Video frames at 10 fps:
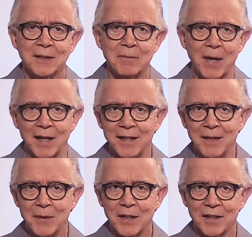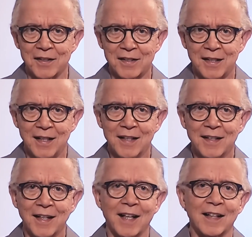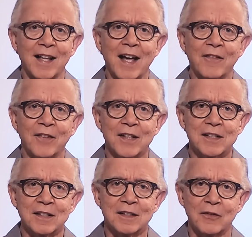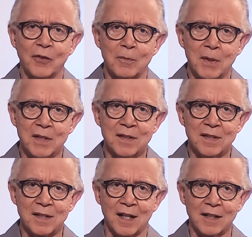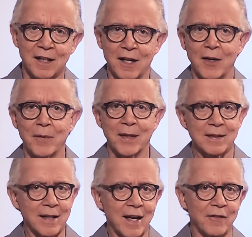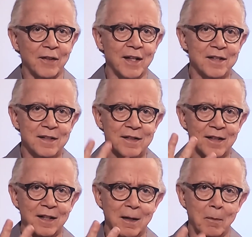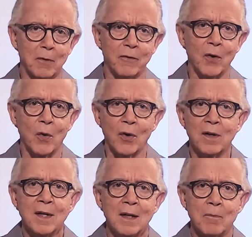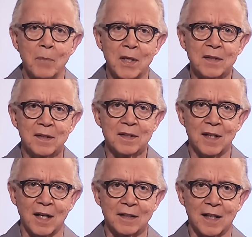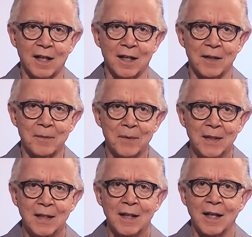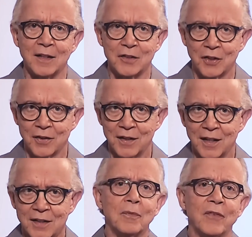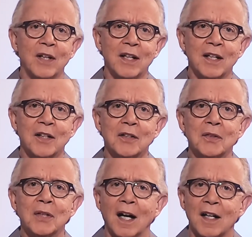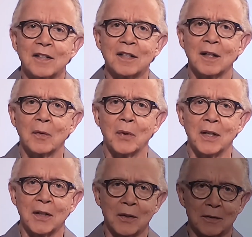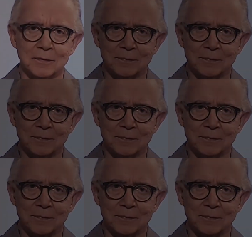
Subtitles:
My email is ken@lifelessonsforbusiness.com. That's lifelessons, 4, business.com. And until the next video, hasta luego.